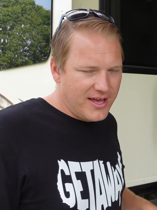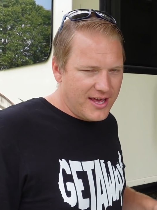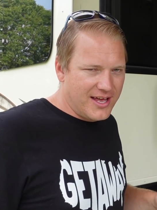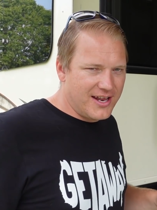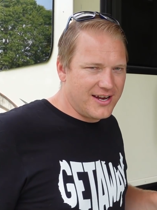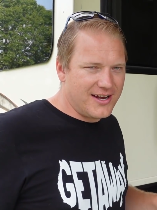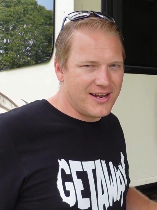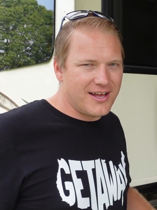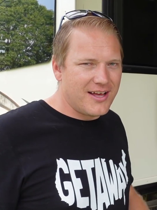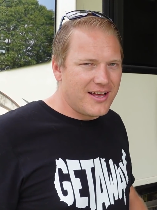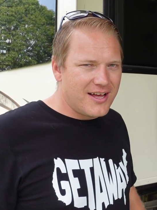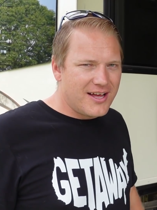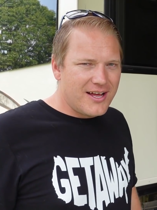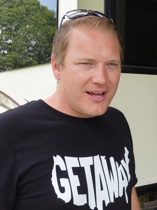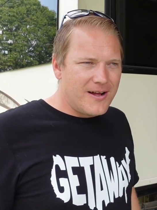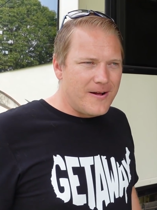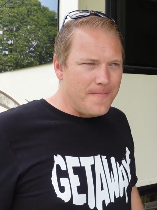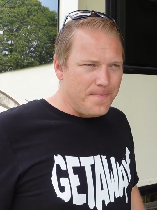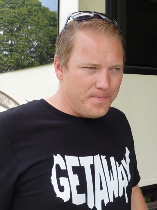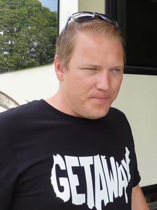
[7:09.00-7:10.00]
And
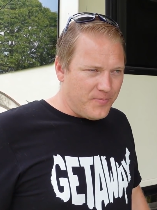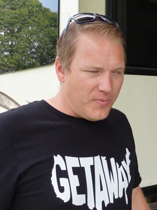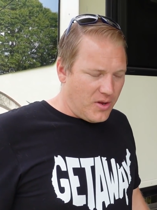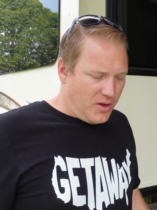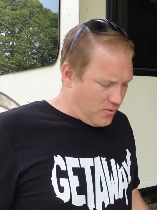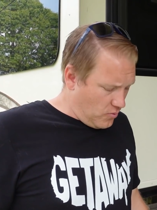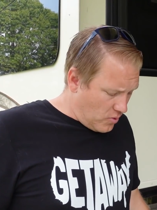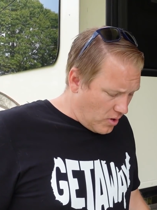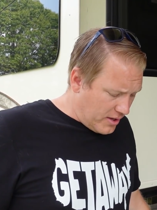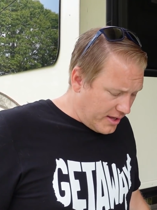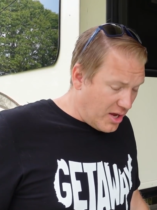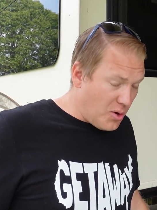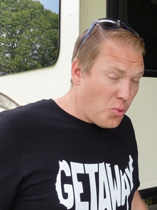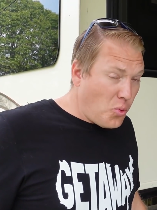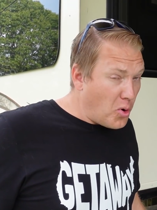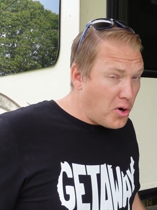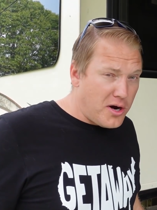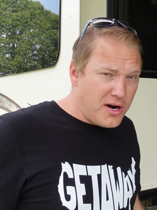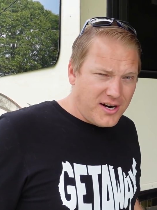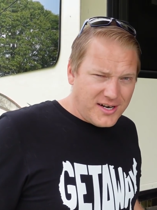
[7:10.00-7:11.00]
while it
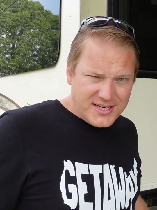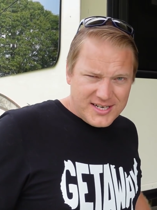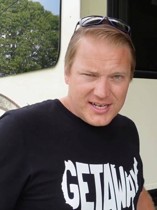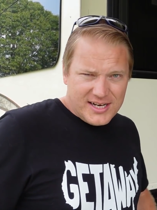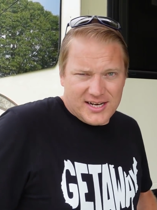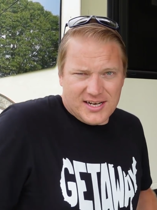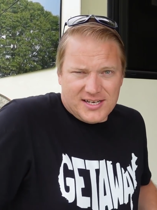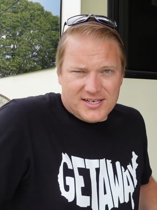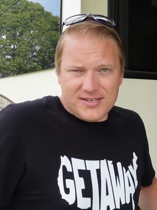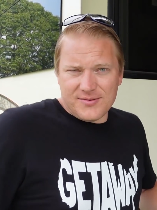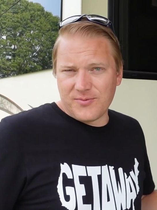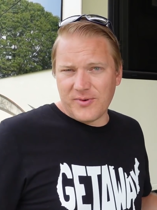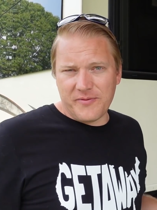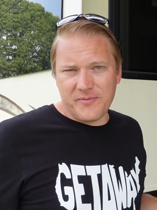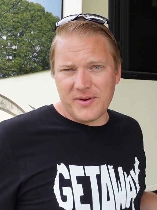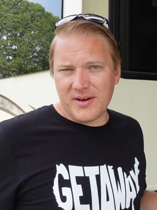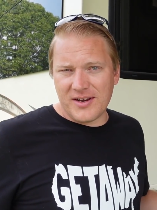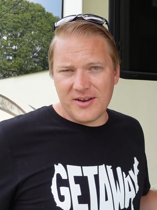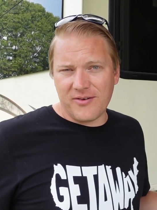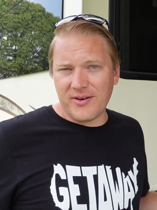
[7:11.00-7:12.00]
worked, and we've
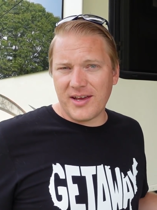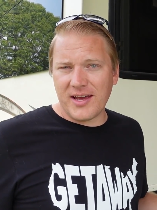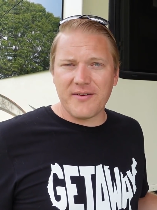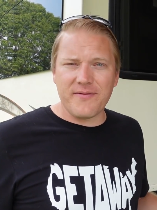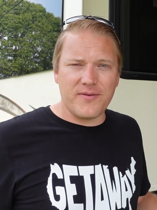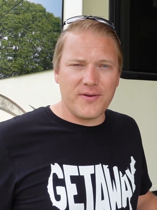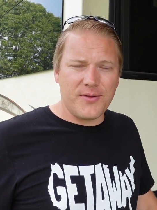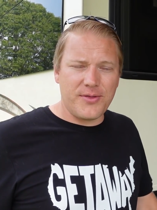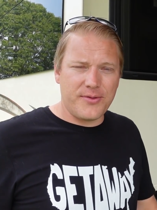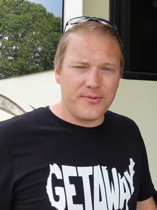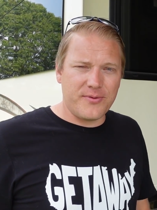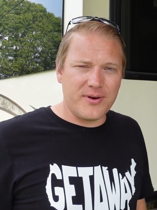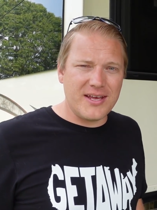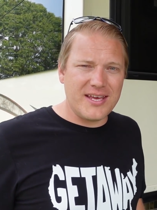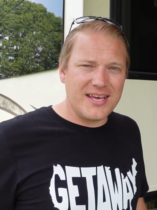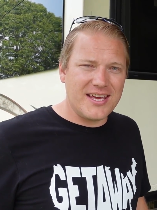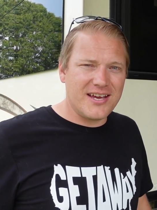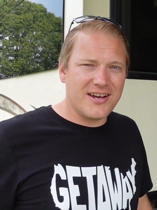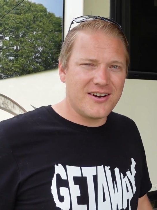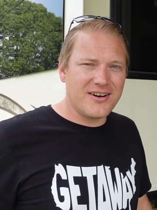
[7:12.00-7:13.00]
been doing it for 3
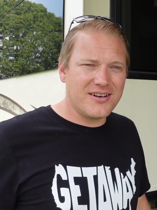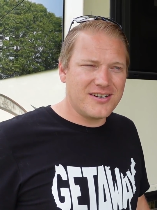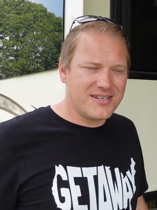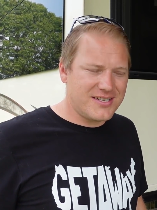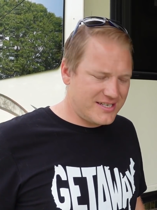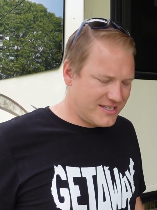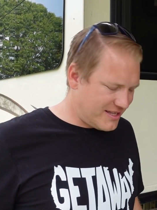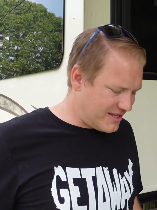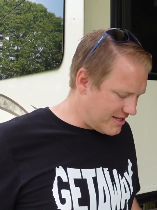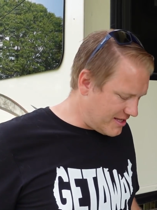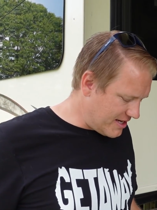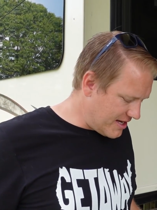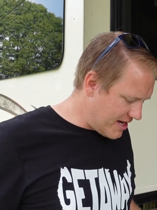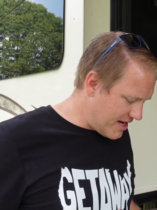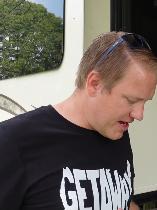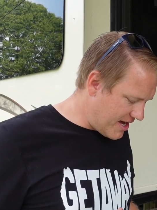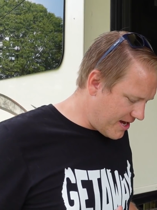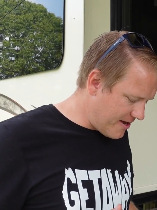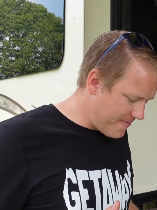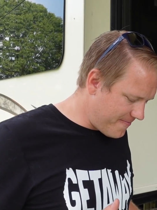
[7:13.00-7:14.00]
years,
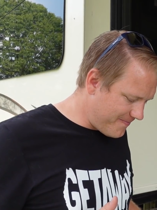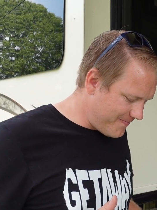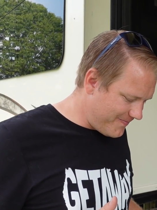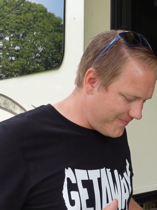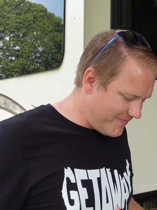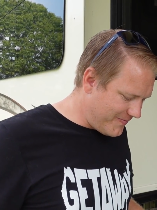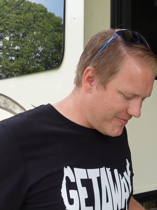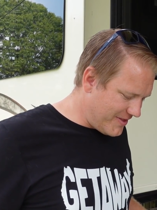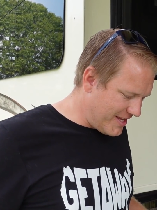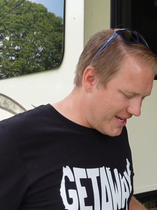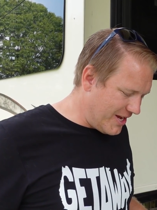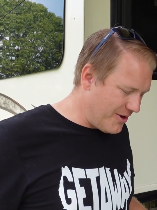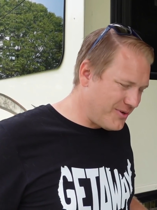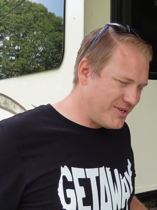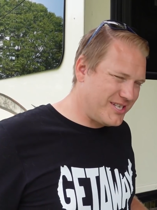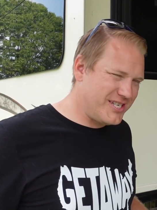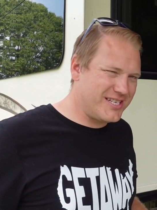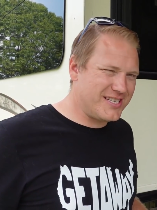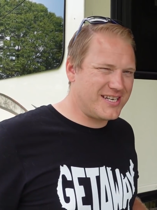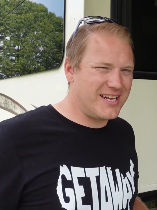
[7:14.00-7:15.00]
it
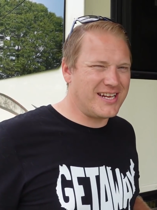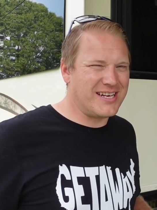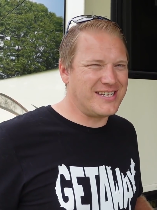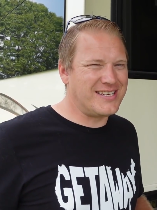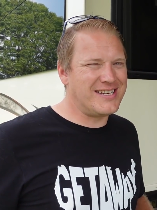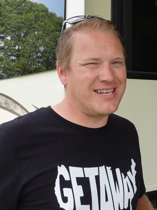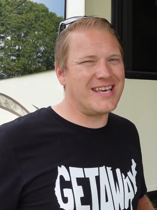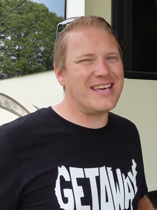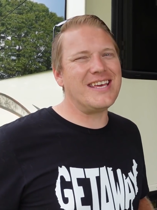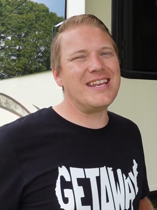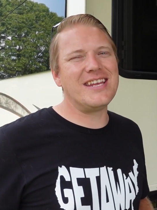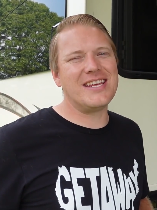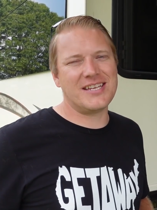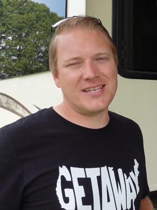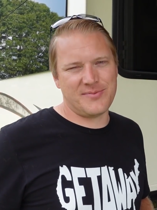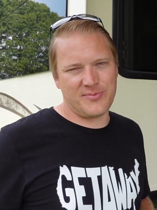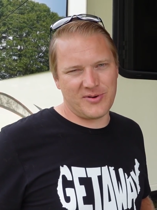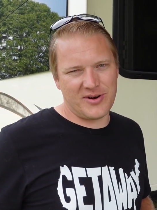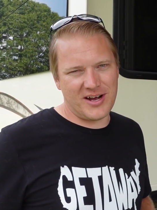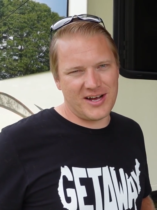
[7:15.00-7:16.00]
was just a tedious
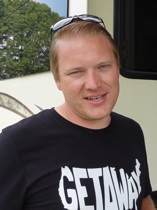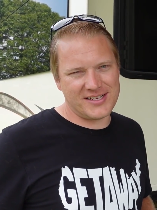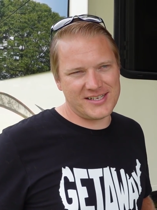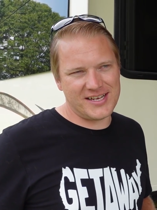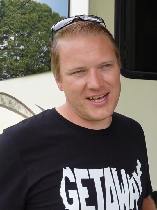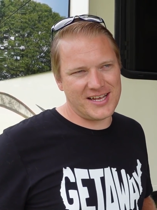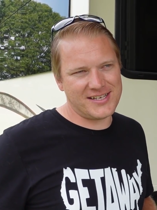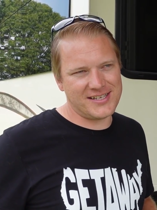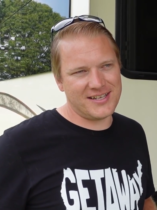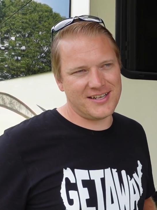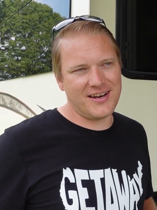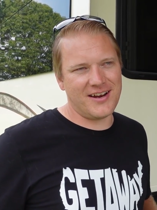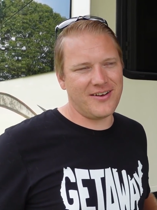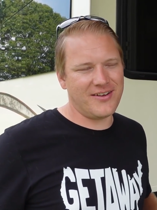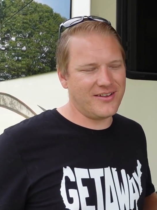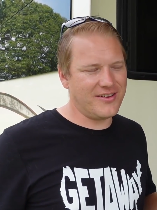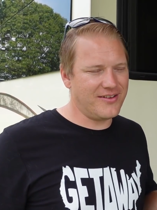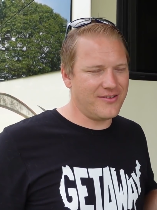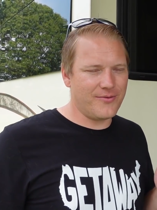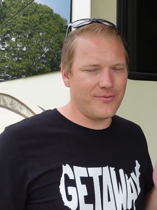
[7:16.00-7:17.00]
process, and then
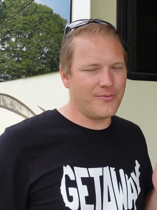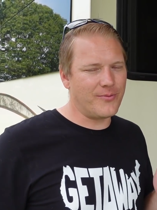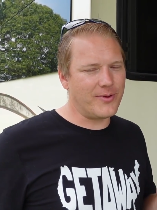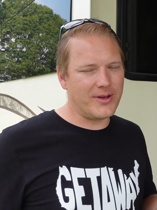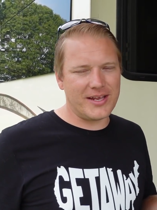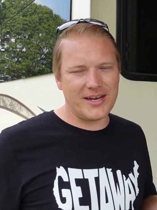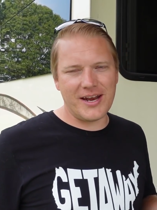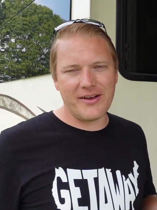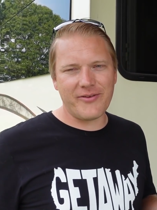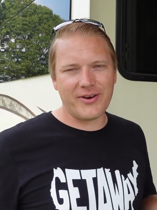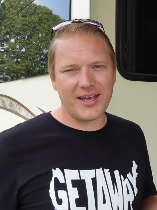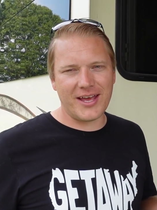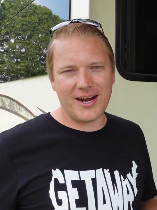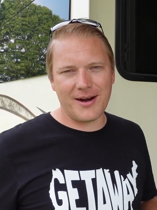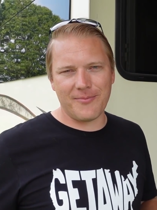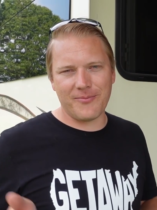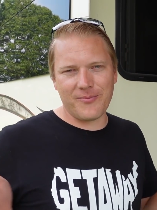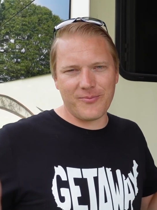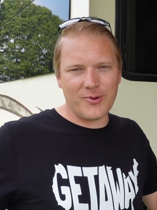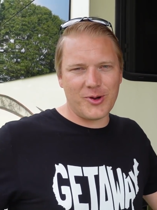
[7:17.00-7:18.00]
we could never get
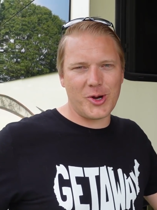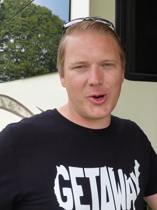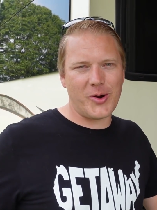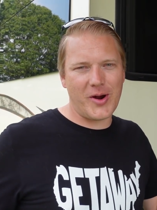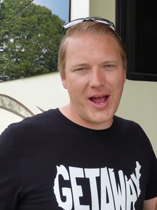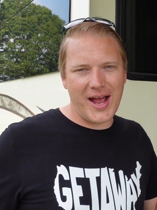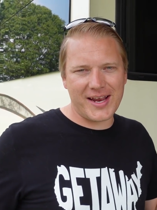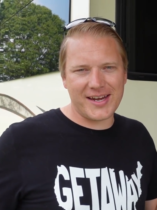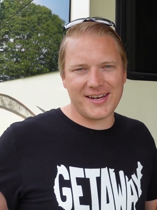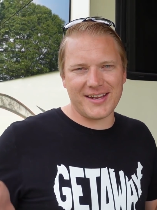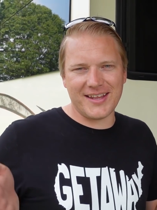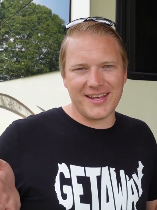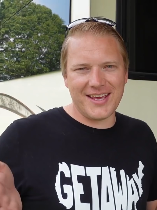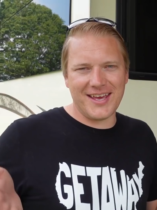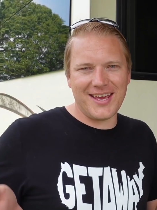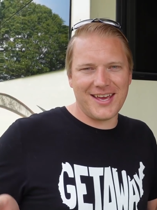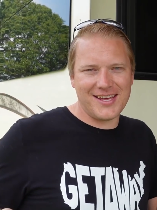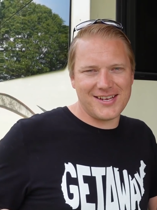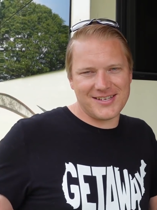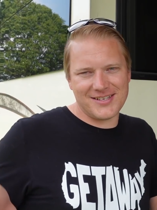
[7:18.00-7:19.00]
them
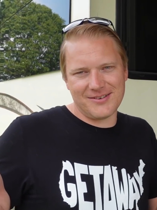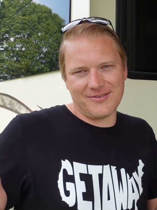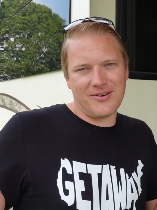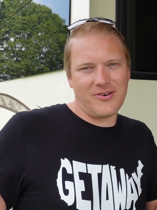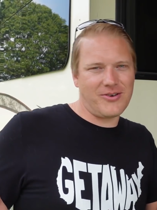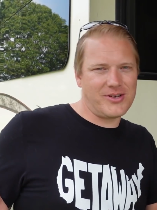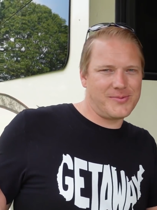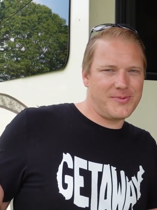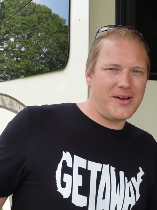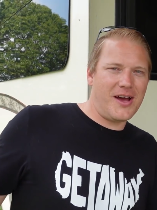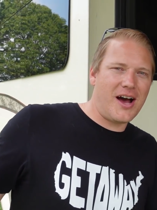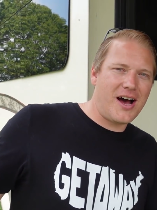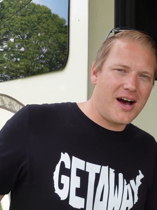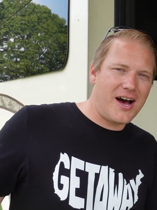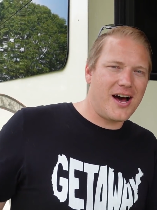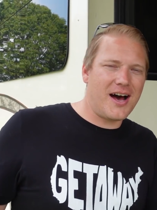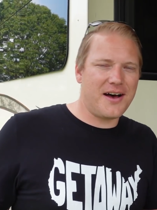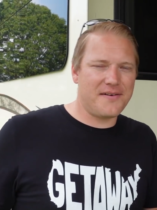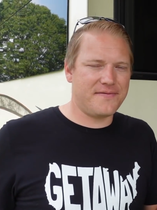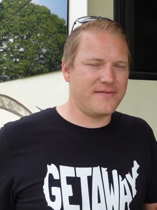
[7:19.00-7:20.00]
correctly, and so it would always be
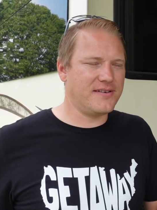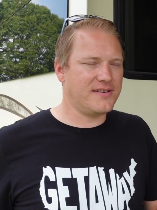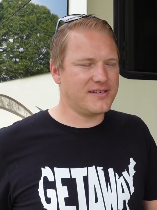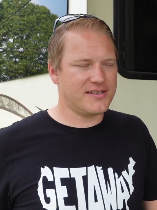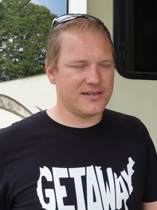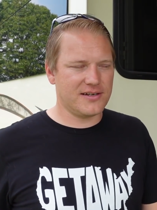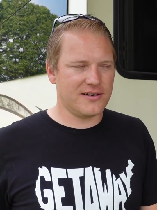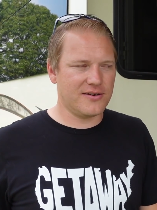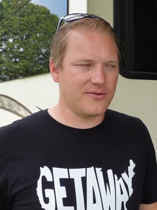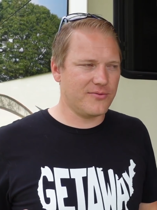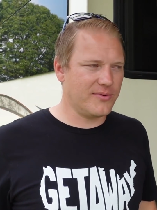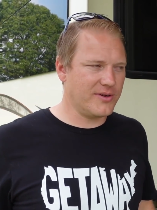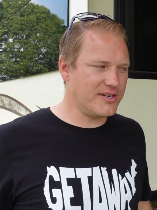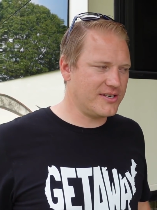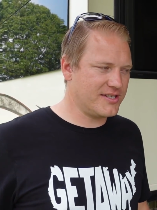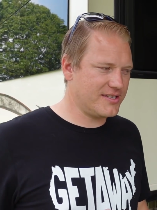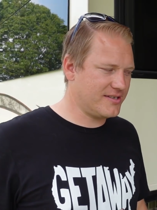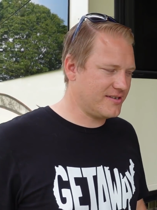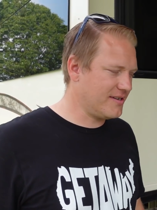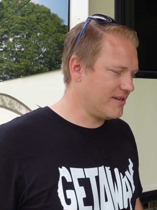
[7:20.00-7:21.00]
off, and so we
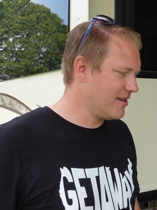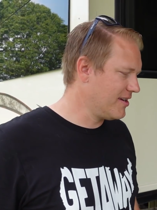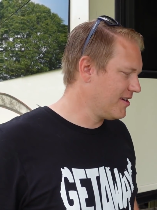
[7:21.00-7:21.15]
just